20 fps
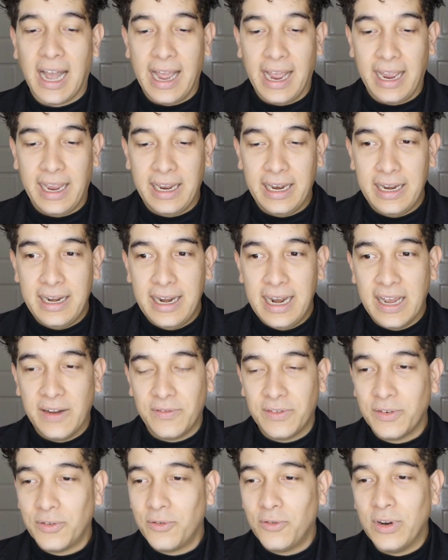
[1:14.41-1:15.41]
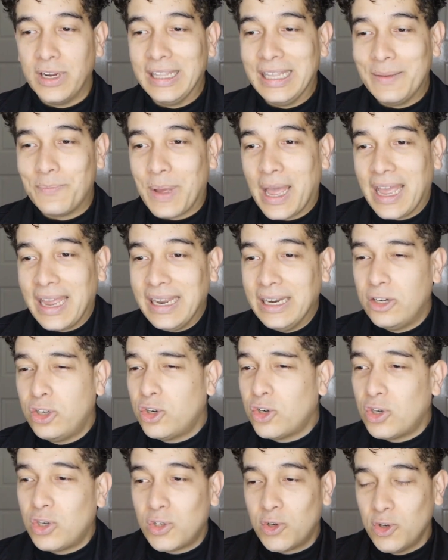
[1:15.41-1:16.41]
I never really
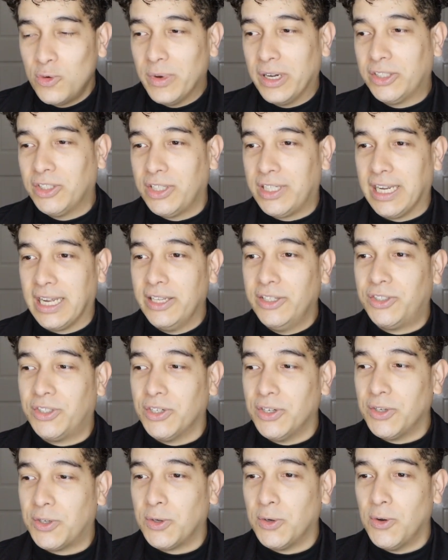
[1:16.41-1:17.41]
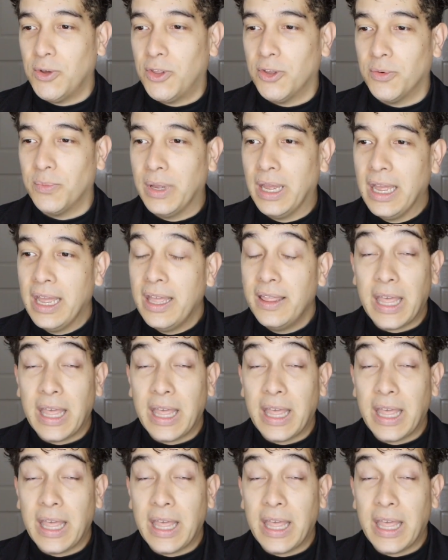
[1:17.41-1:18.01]
paid too much attention to them.